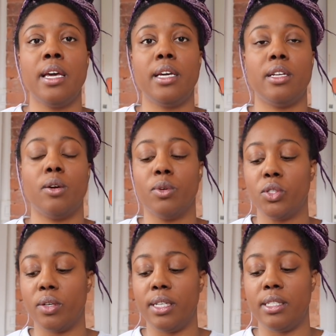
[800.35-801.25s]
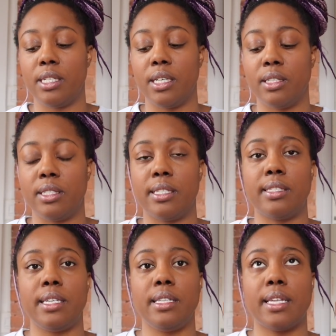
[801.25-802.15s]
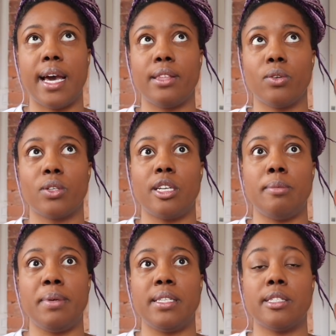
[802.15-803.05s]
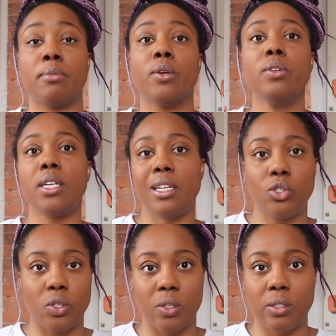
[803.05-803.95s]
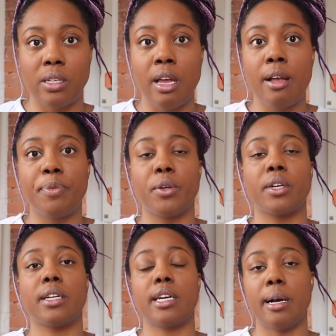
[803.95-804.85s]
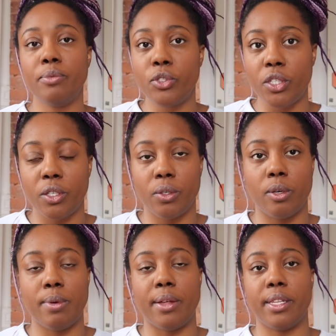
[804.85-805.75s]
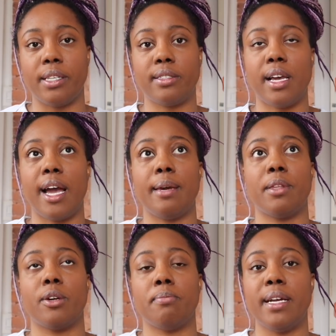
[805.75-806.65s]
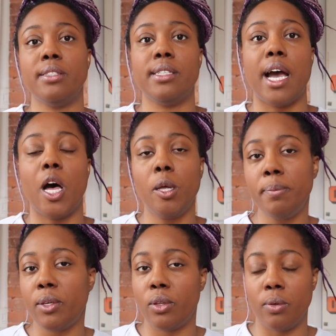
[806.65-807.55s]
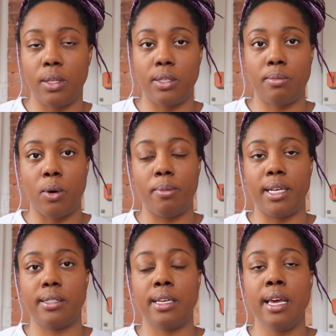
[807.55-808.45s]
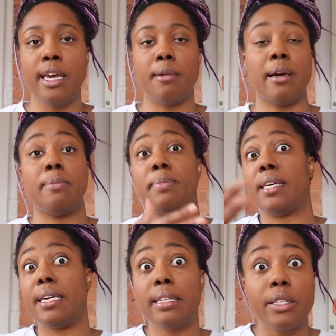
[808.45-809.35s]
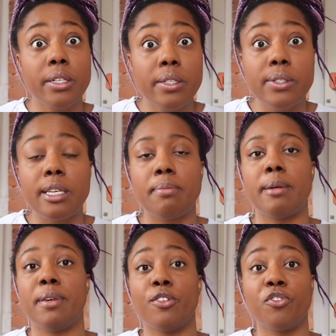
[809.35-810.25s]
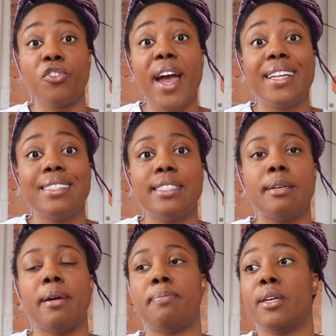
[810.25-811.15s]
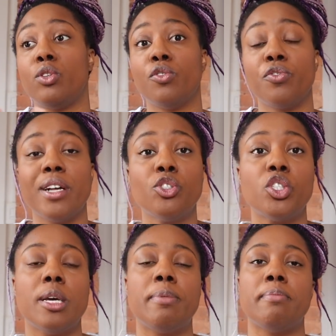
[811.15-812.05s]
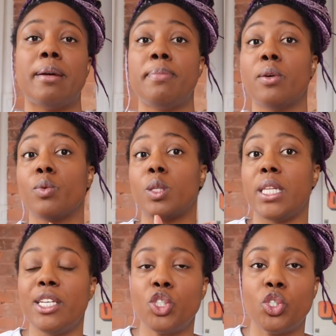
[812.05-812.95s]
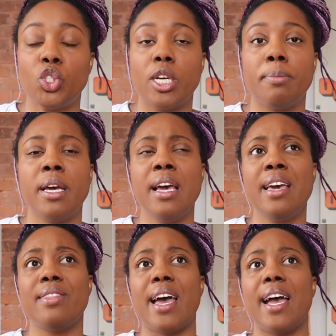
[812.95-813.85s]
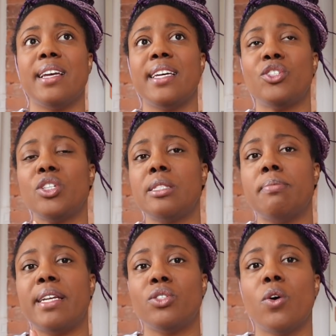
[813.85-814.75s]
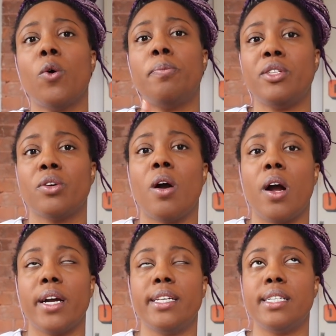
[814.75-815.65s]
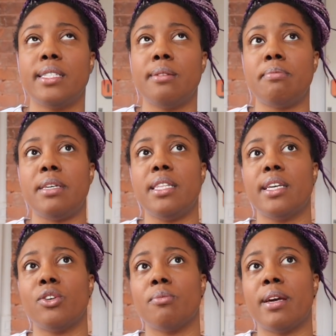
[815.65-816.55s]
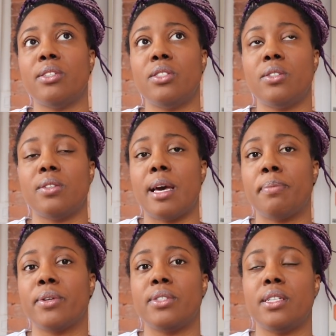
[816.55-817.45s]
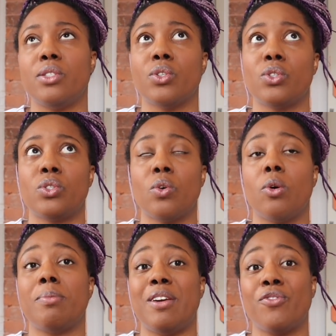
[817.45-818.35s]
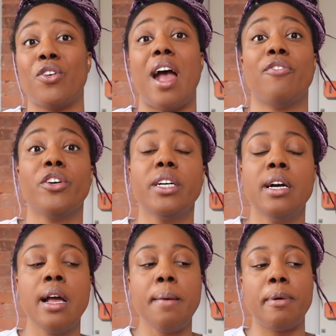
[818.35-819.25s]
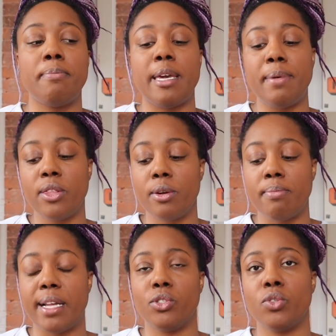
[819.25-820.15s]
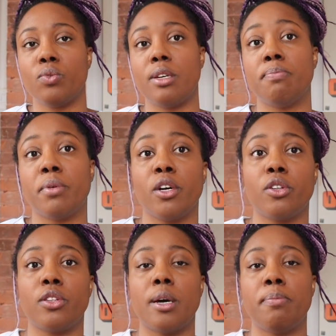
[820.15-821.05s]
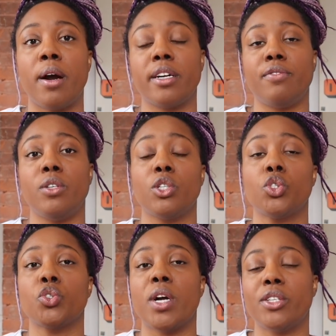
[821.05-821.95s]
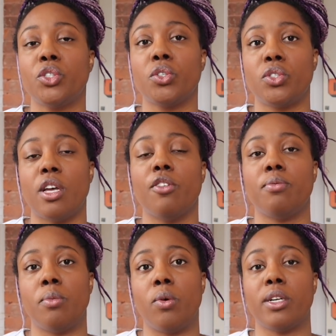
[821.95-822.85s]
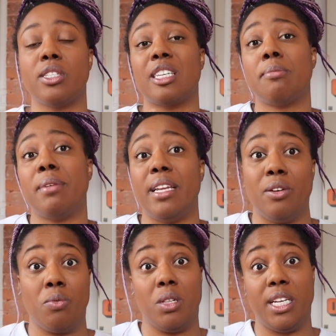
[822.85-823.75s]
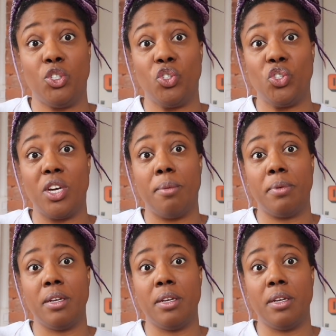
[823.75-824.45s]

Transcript: You know, we're starting to see that there are going to be some earth angels that are going to come to you around this time that are meant to help you through this moment. It might be healers, it might be a friend, it might be a new friendship, it might be a relationship that is just meant to open your heart. It doesn't mean that you're meant to, that person is your soulmate forever, but maybe they're meant to rebirth a part of you, to trust yourself more, to commit in a relationship.